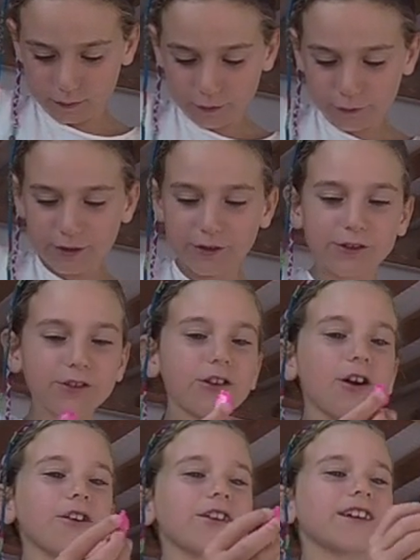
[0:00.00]
It's so
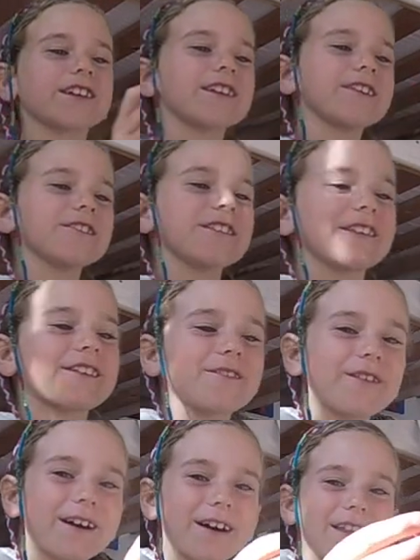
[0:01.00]
cute, this
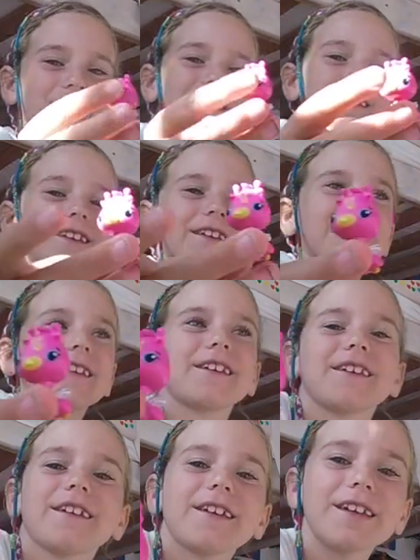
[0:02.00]
one.
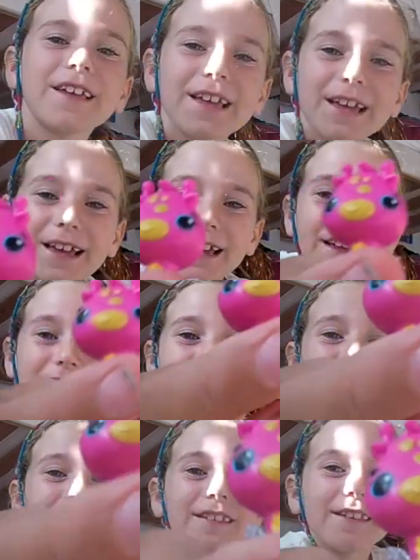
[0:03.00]

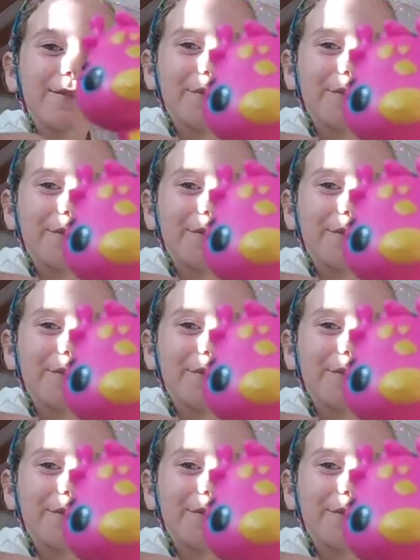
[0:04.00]
This is the